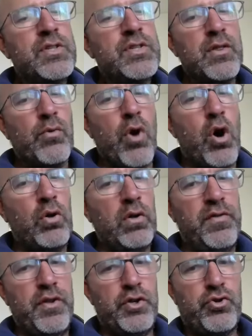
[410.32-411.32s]
see the role
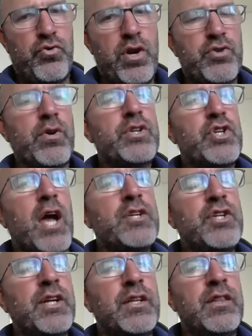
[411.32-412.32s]
of the treasurer
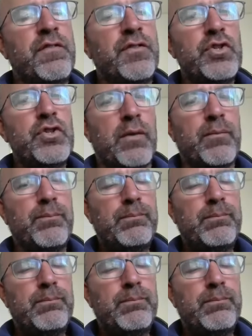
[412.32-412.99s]
changing in the future